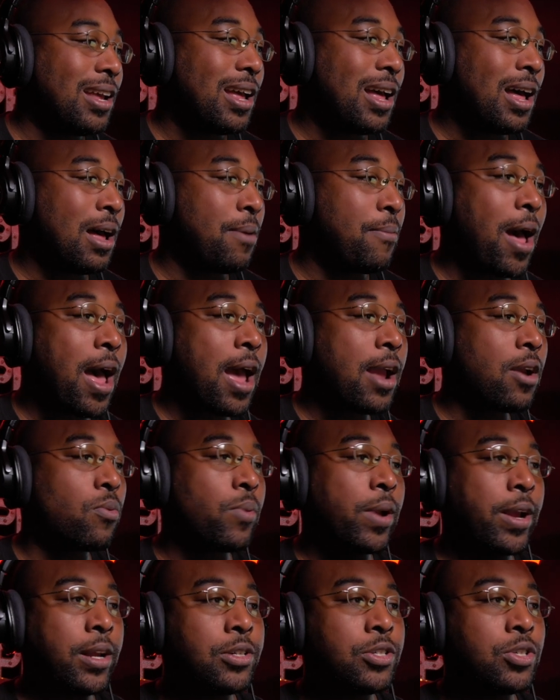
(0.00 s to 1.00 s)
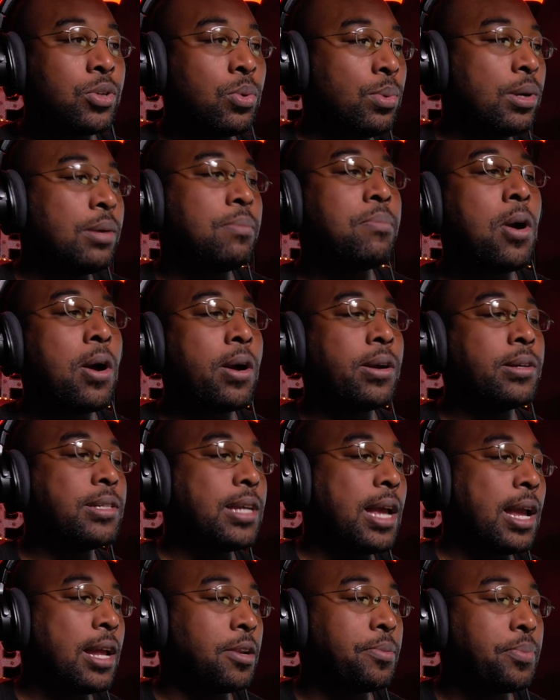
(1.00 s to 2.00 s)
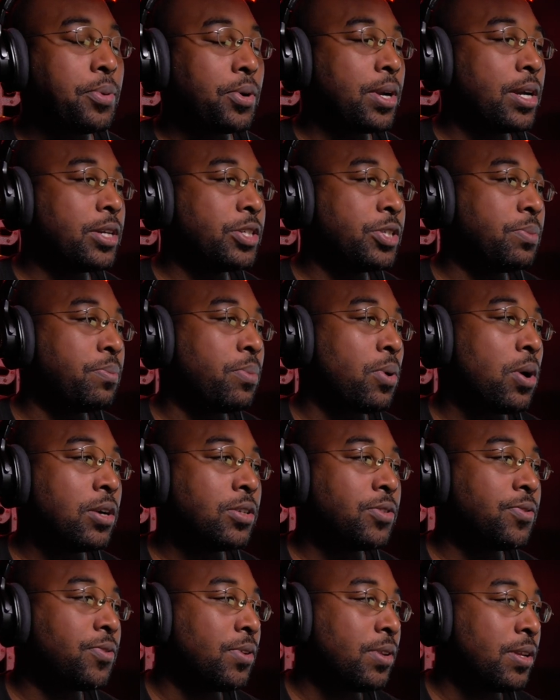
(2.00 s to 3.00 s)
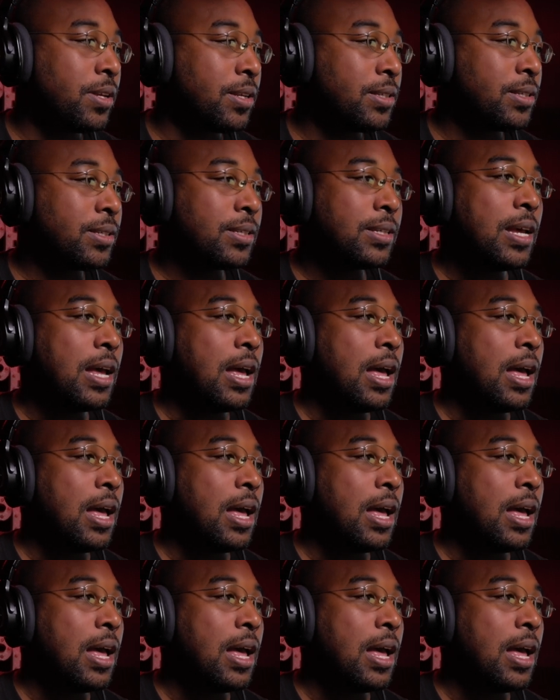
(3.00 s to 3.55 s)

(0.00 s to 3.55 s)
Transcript: um, I arranged the wind parts and the percussion parts for this.